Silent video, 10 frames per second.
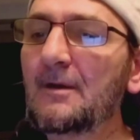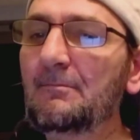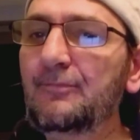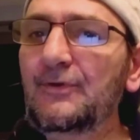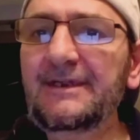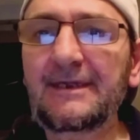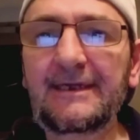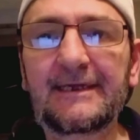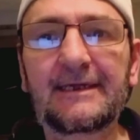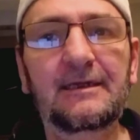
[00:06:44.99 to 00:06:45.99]
bring
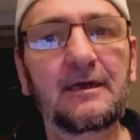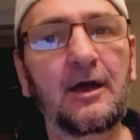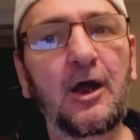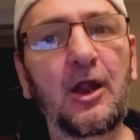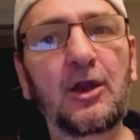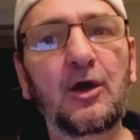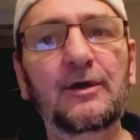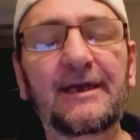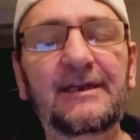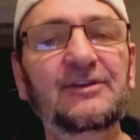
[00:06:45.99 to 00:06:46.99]
it along
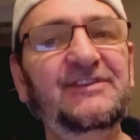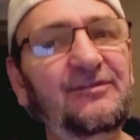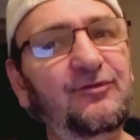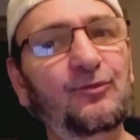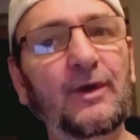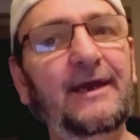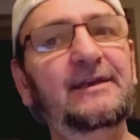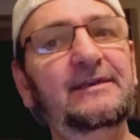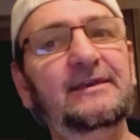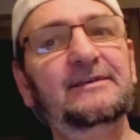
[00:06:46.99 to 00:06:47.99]
in a different way and
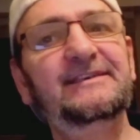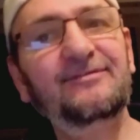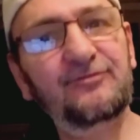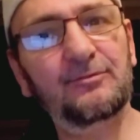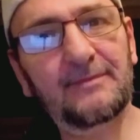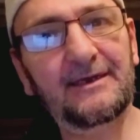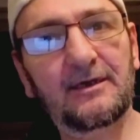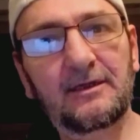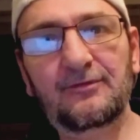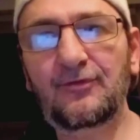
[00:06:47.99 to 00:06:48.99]
in a different
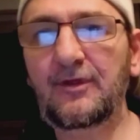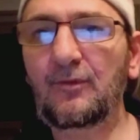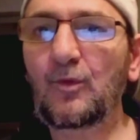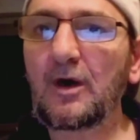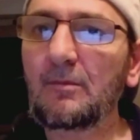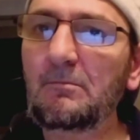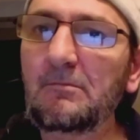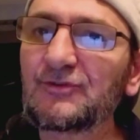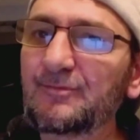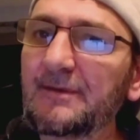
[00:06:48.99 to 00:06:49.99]
manner than what
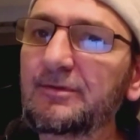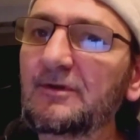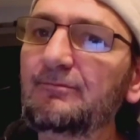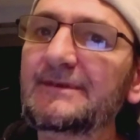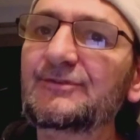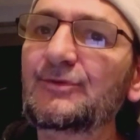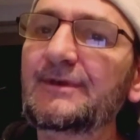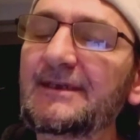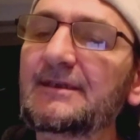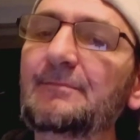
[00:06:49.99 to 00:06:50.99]
most people have been doing
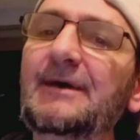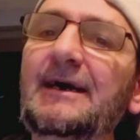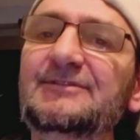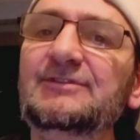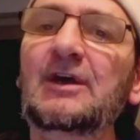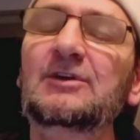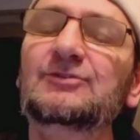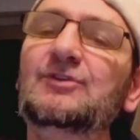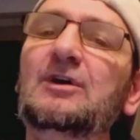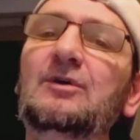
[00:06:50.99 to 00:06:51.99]
it in the past.
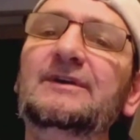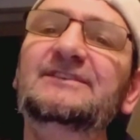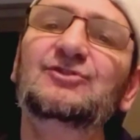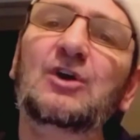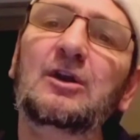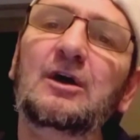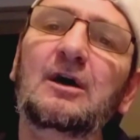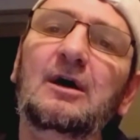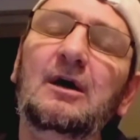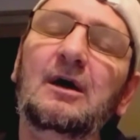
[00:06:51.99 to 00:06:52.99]
So
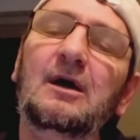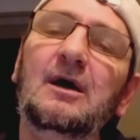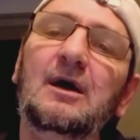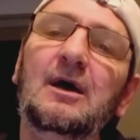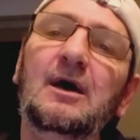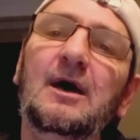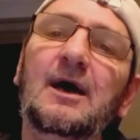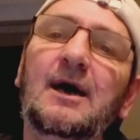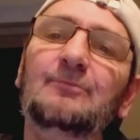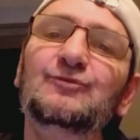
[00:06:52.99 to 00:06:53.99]
inshallah,
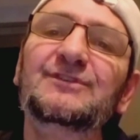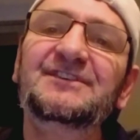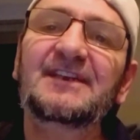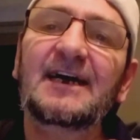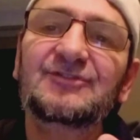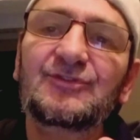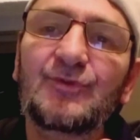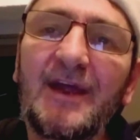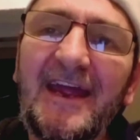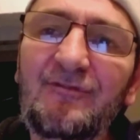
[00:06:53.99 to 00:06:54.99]
I'm reaching out to
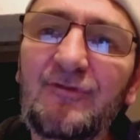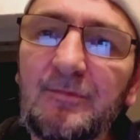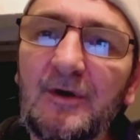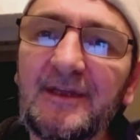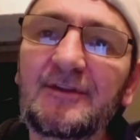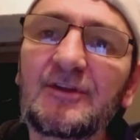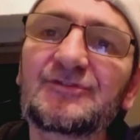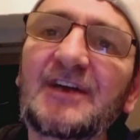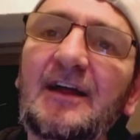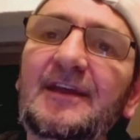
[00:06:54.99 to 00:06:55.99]
everybody
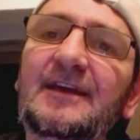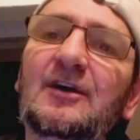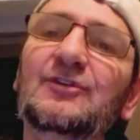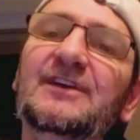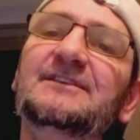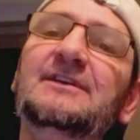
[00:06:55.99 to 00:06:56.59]
that's out there. Okay,